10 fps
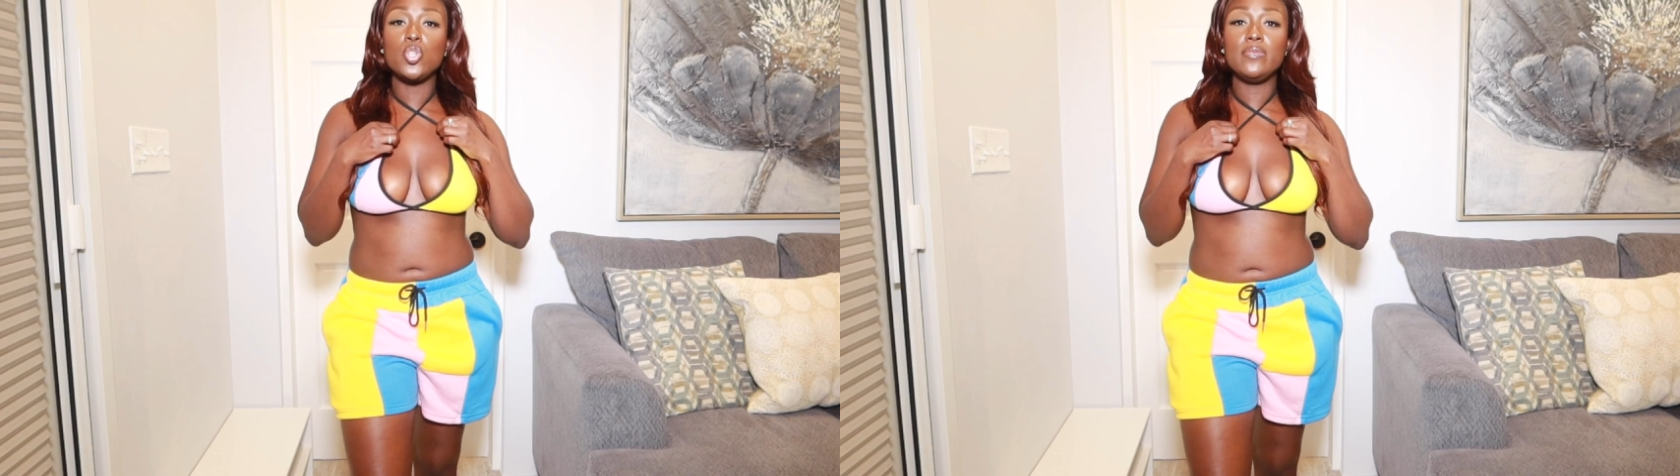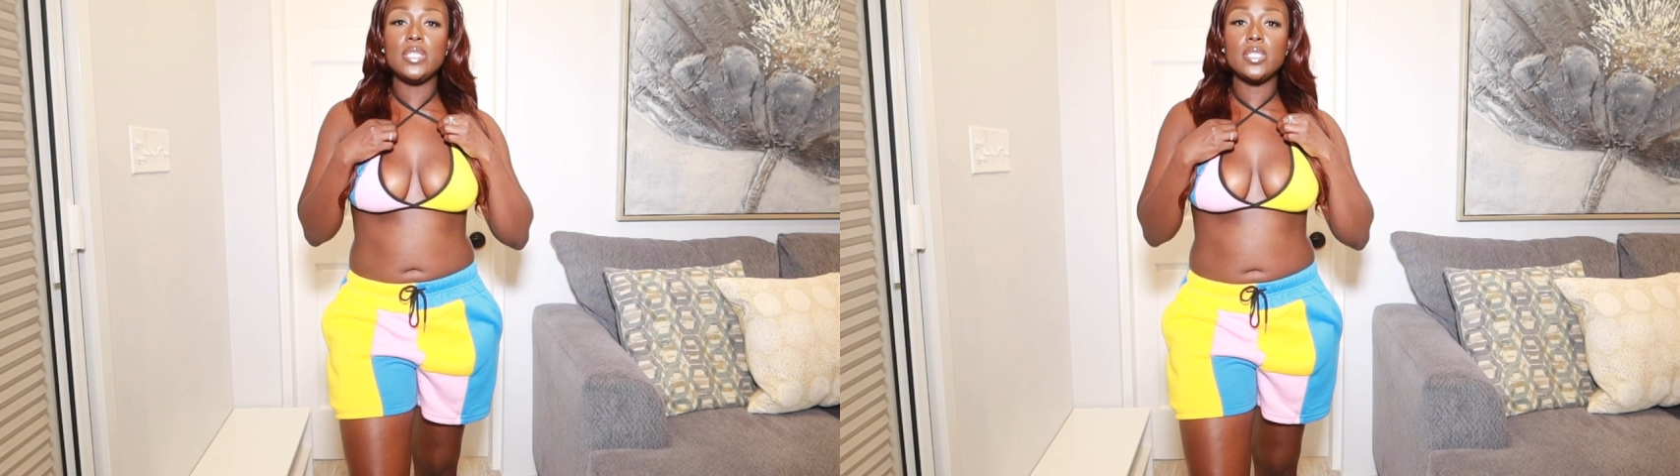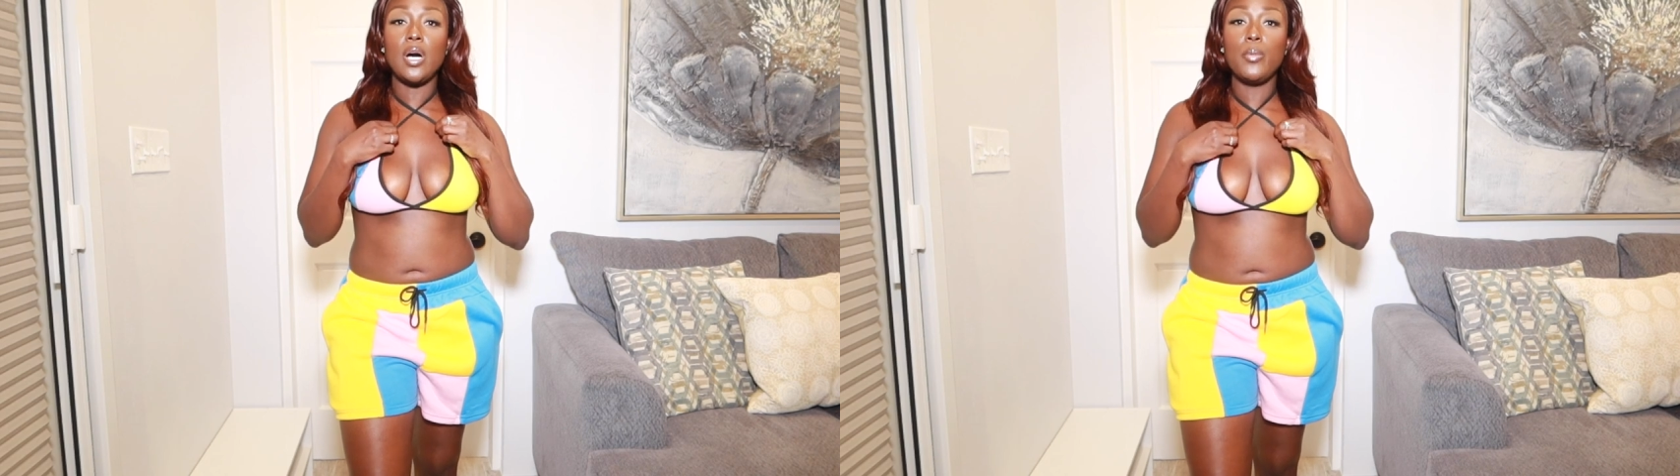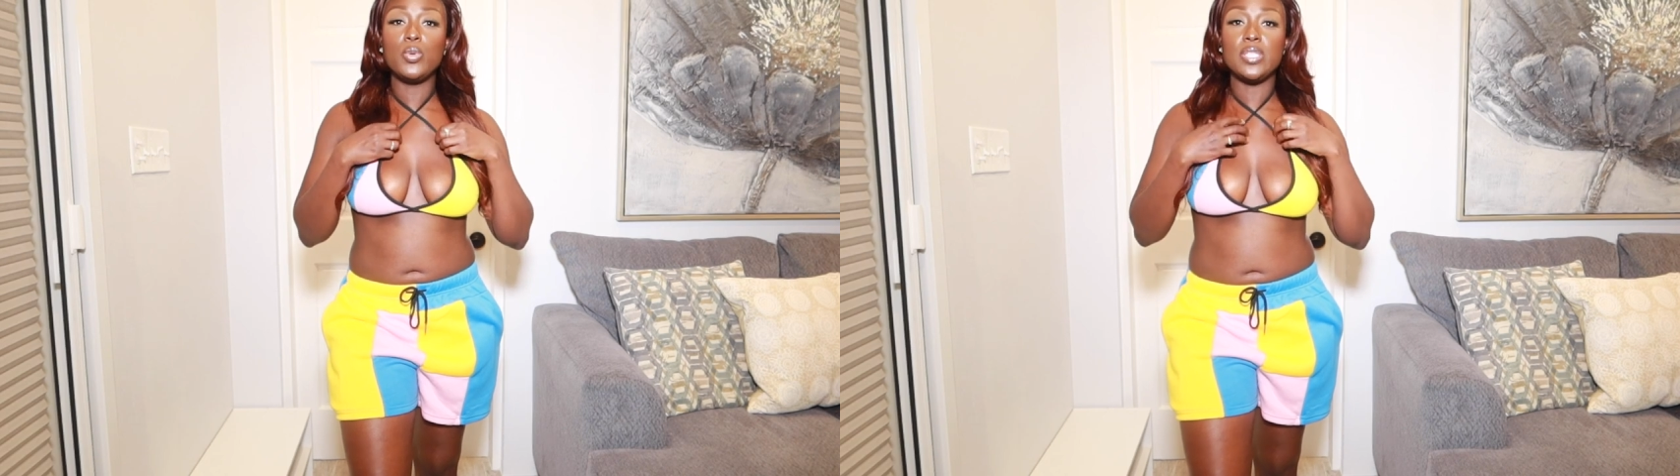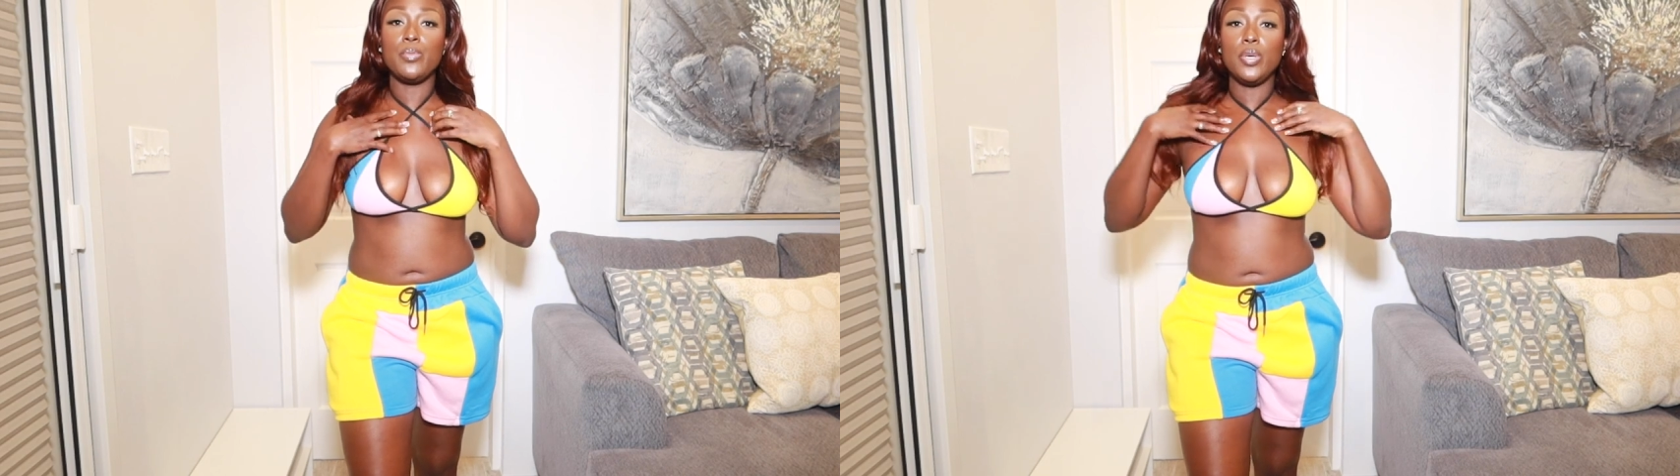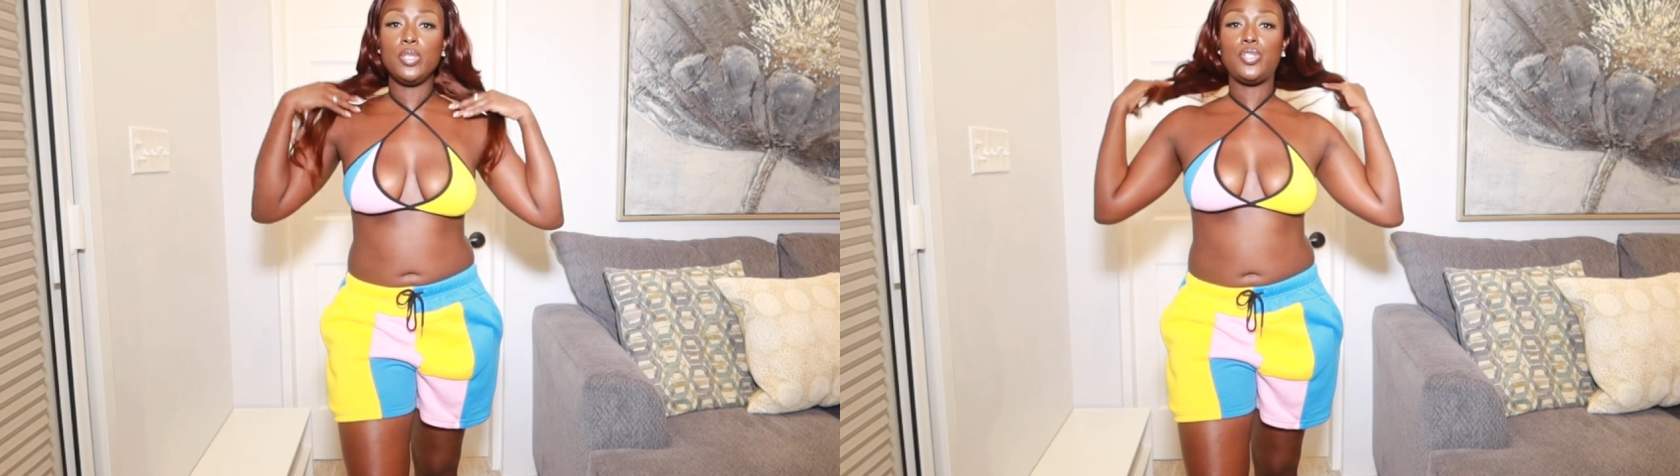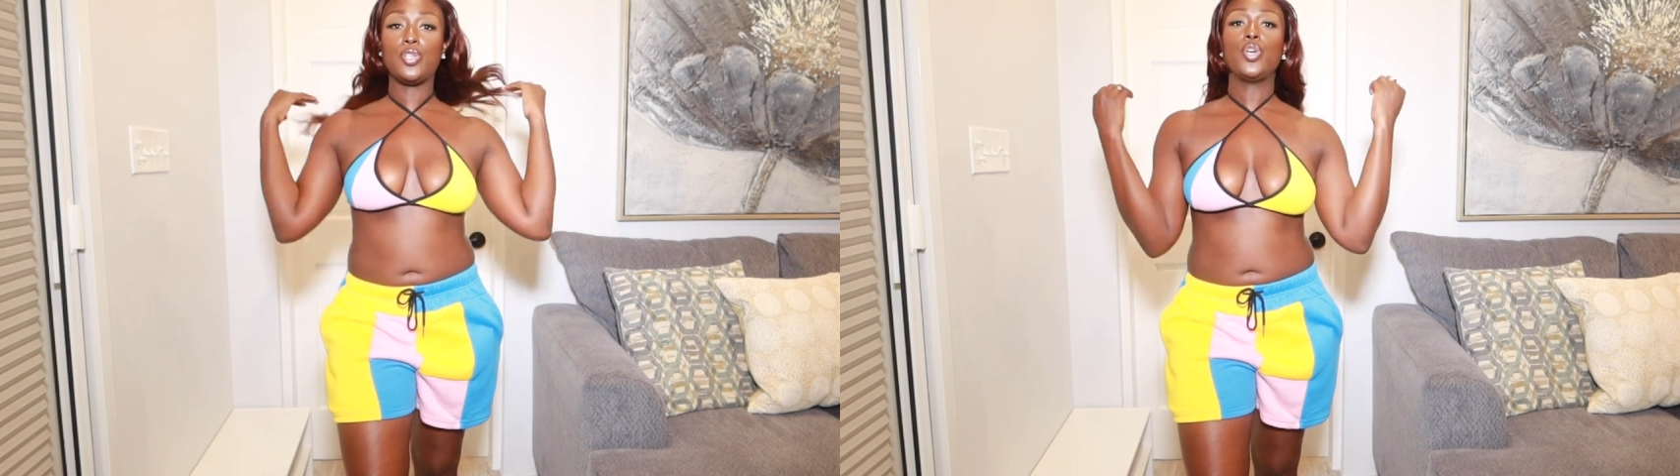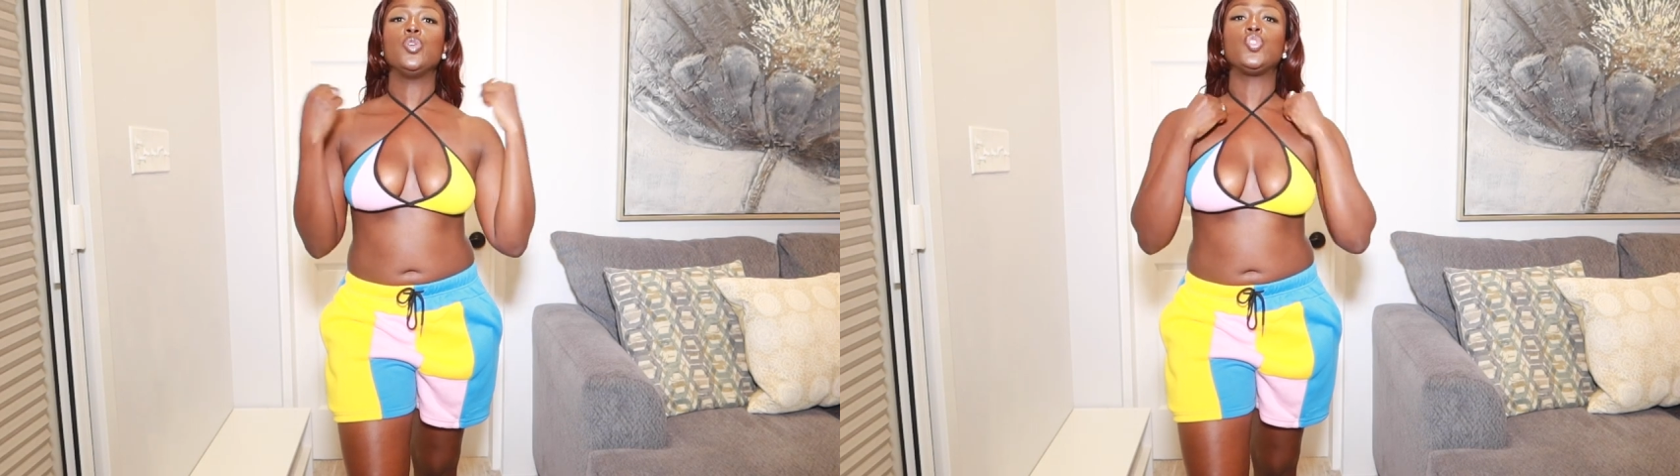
sure if the top was supposed to go